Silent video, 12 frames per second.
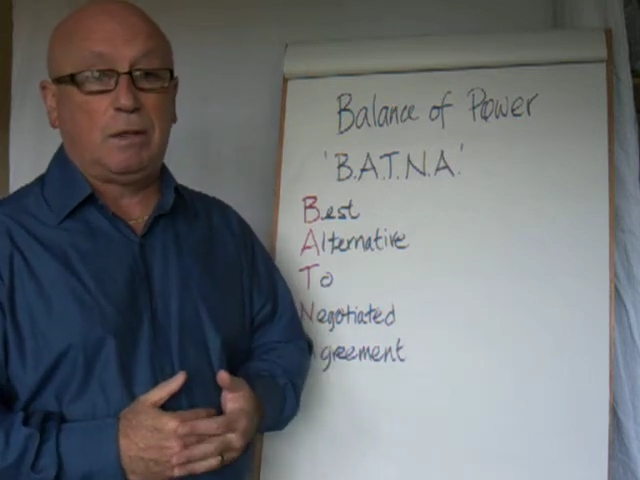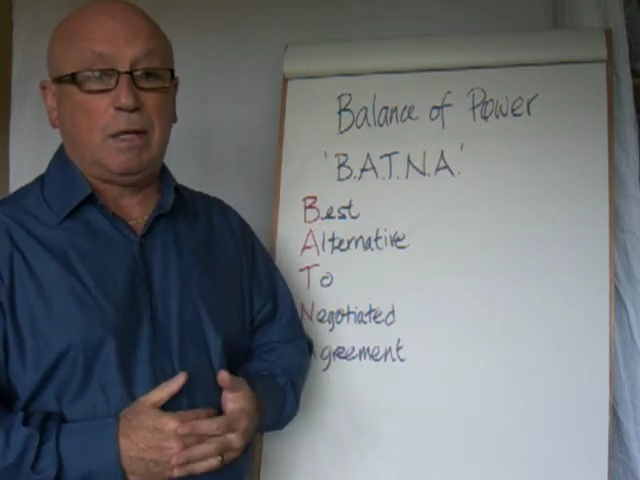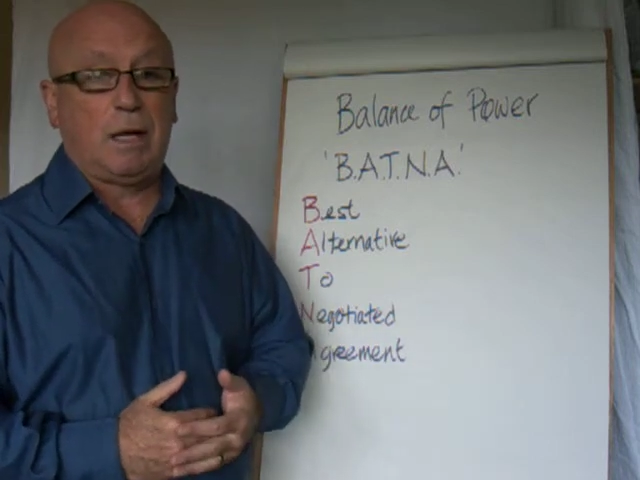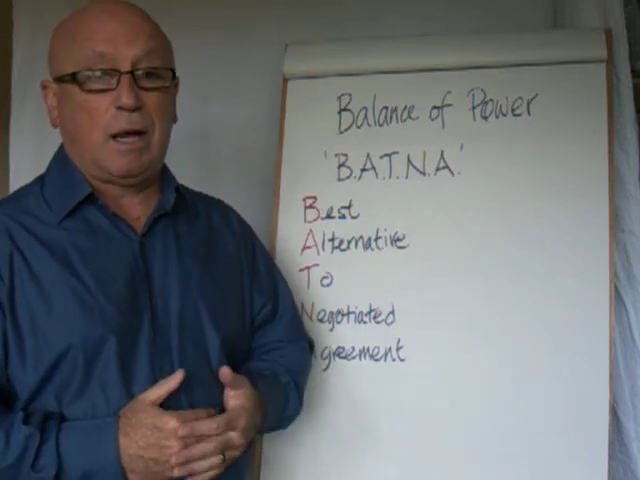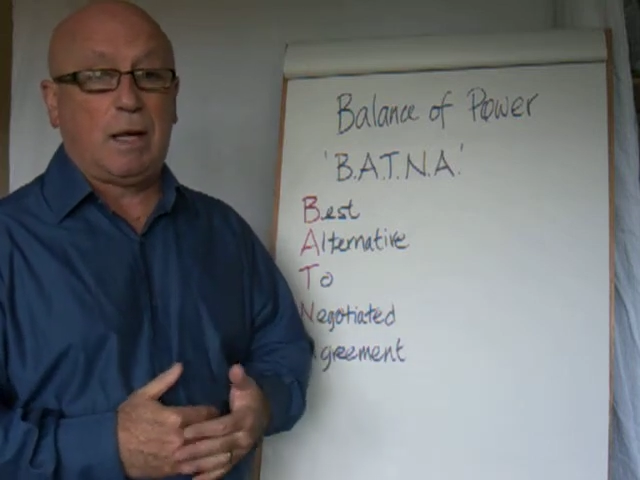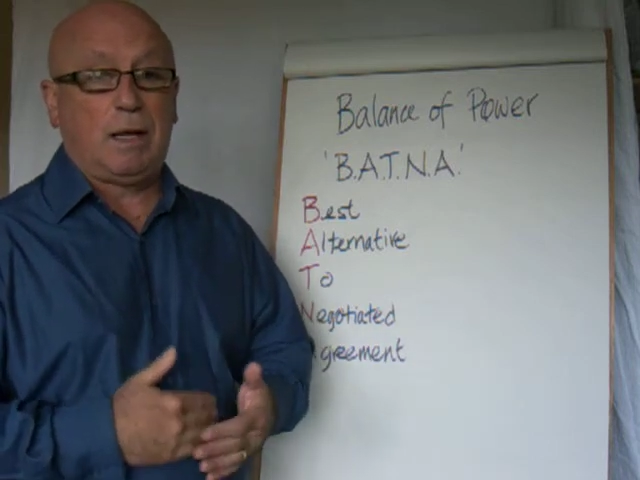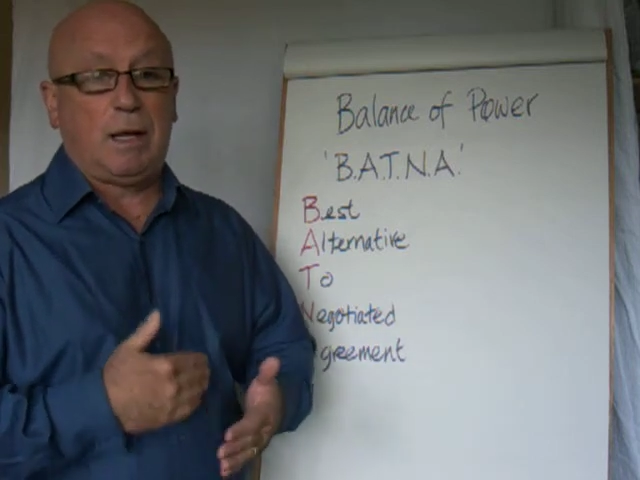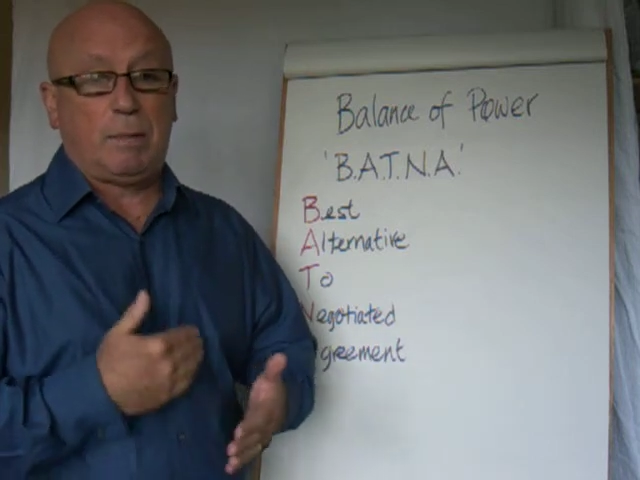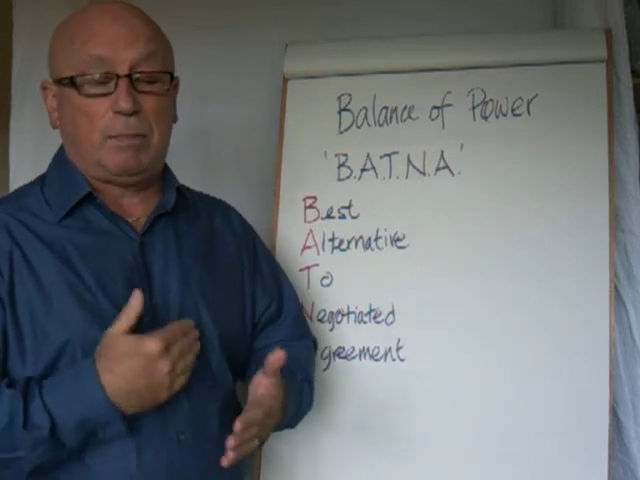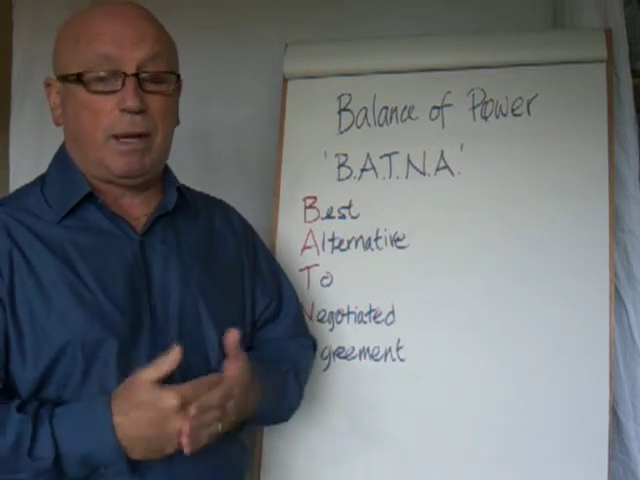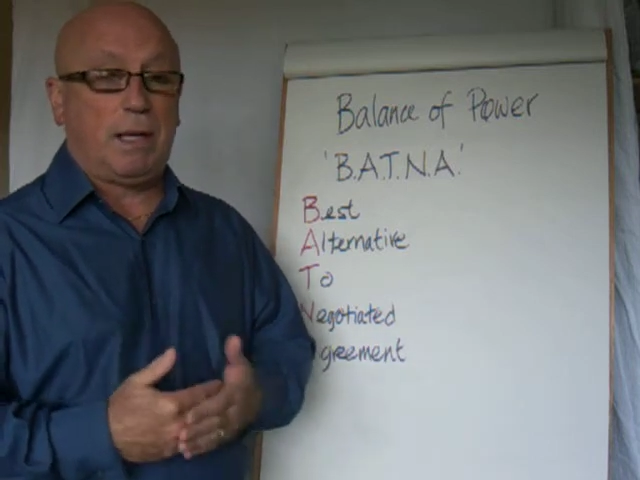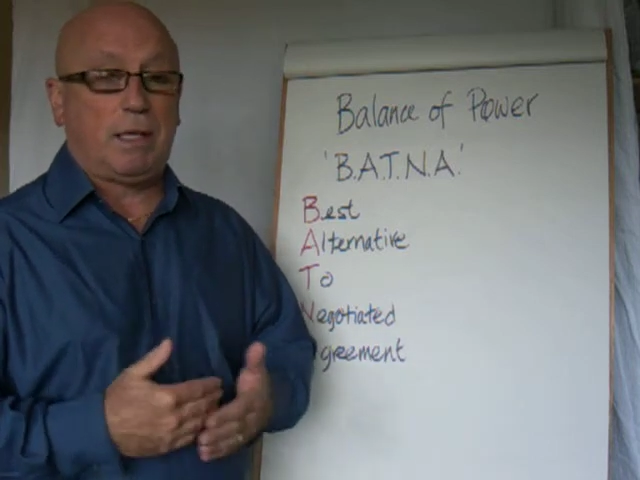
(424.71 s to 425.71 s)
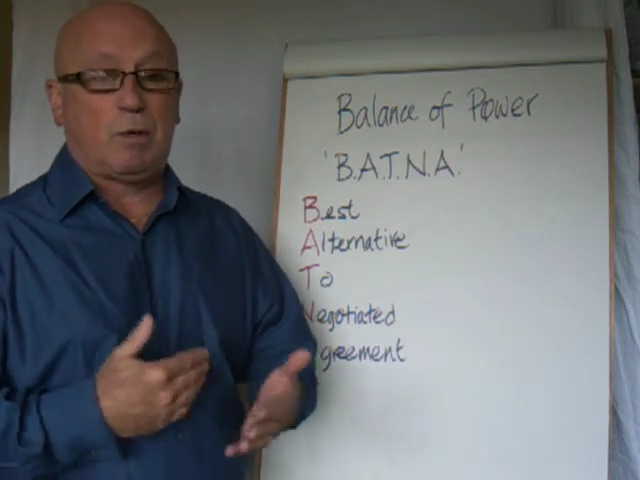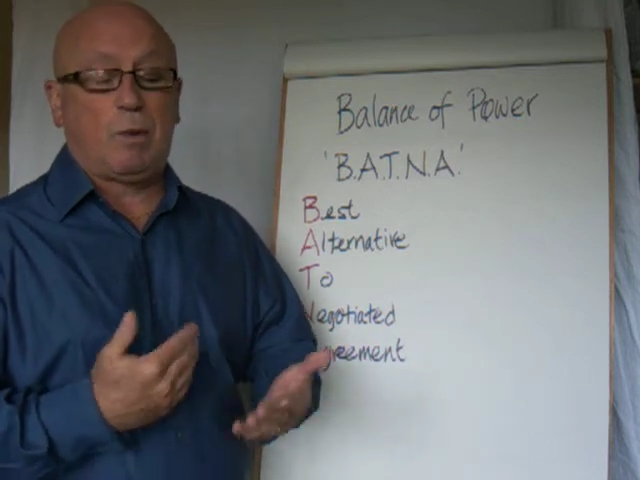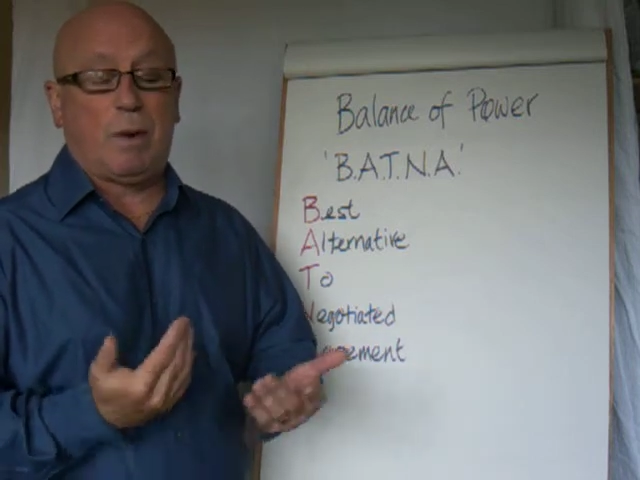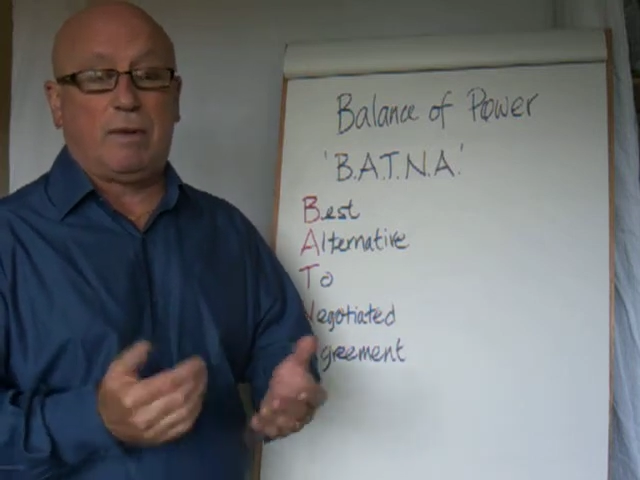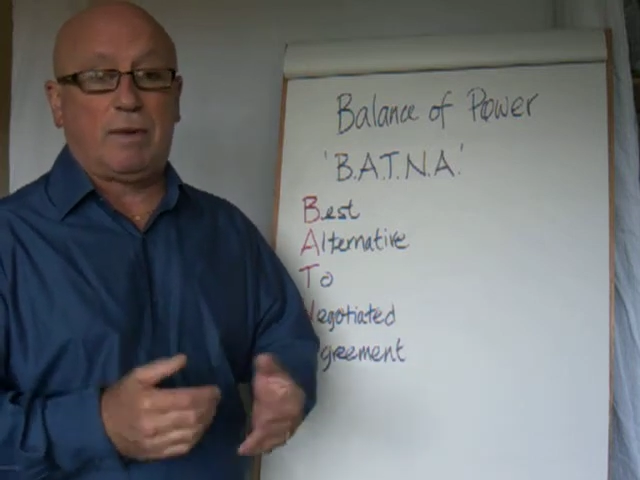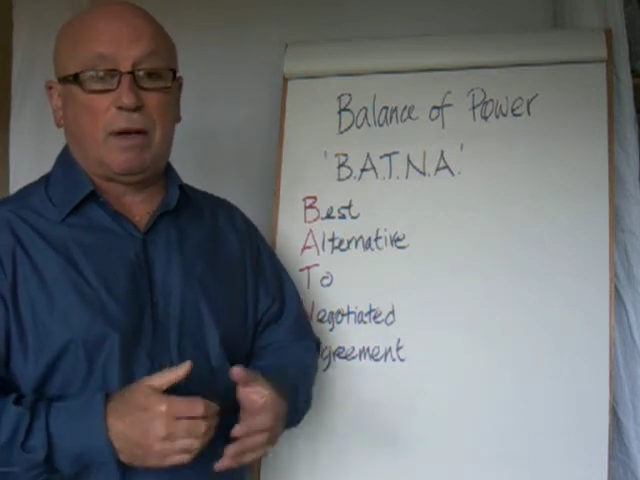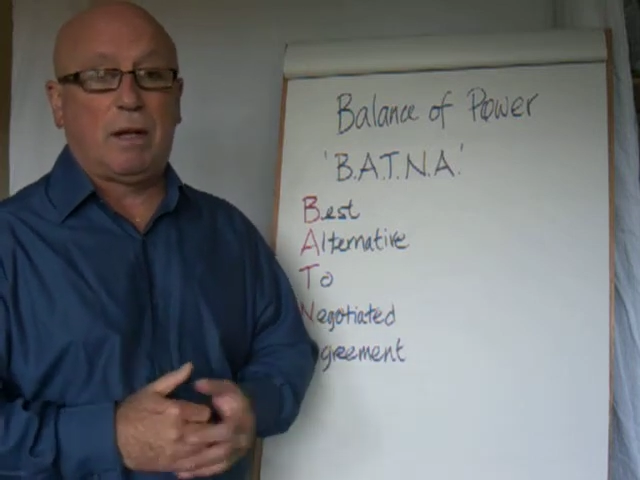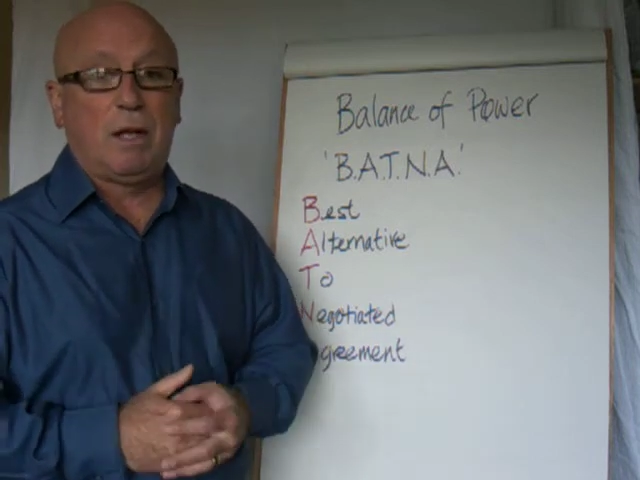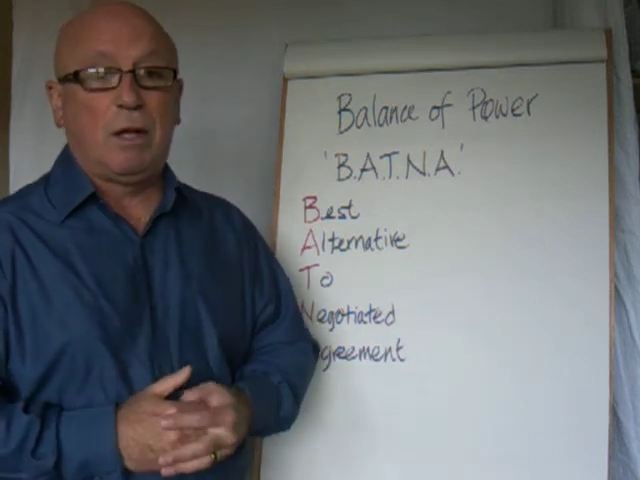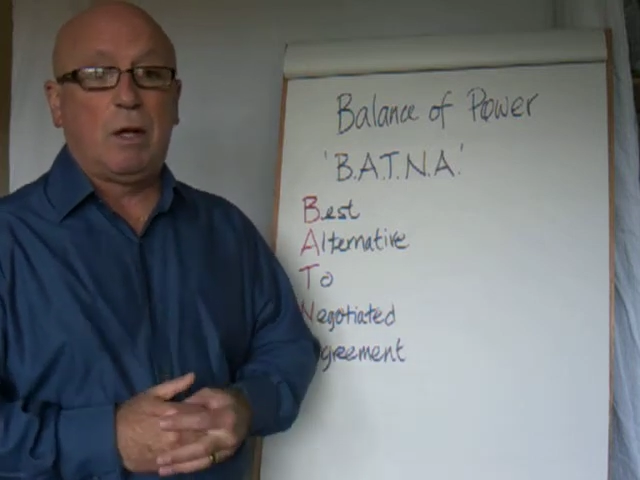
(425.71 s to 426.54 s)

you can't agree a price or whatever.